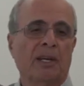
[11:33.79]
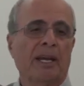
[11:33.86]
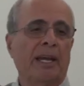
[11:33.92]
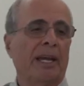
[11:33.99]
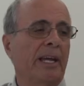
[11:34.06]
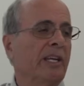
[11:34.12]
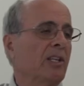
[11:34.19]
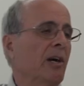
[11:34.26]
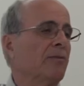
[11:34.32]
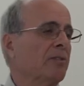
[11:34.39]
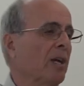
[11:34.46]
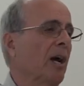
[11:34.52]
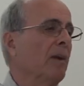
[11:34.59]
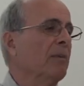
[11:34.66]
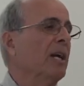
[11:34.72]
ahead of
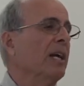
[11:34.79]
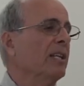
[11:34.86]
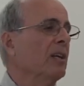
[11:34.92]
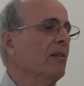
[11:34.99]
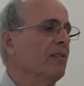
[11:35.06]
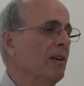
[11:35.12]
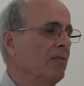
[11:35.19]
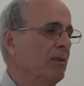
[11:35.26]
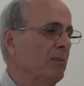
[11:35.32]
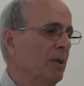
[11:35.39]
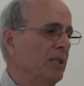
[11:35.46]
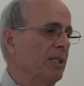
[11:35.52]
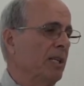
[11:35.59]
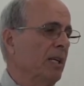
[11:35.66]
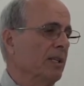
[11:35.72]
time, ahead of
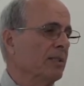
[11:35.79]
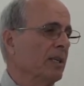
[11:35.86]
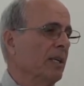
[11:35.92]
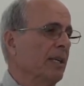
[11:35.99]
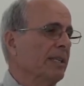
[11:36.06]
everybody else.